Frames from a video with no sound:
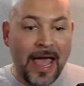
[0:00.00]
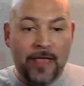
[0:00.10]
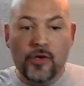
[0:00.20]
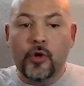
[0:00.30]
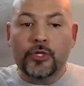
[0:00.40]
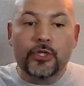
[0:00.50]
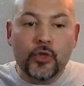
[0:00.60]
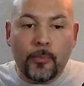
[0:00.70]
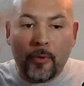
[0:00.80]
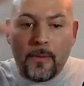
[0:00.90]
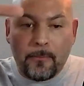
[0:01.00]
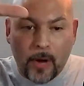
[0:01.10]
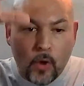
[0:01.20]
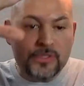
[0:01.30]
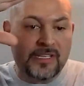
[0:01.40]
And you can
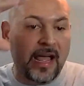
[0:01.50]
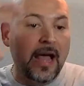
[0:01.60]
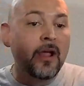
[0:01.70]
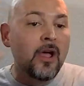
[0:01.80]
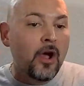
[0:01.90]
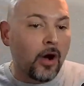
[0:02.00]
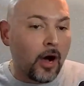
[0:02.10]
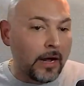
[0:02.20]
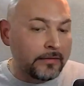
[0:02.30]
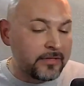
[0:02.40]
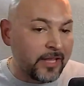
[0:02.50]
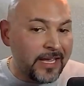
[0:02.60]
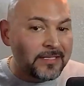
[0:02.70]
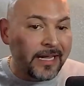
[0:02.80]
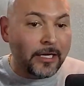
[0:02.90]
superimpose that on
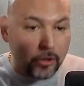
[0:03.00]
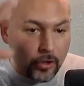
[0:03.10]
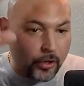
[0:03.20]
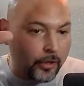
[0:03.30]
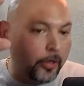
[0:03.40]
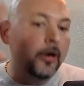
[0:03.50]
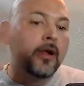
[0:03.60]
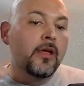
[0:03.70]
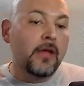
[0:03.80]
things like Looker,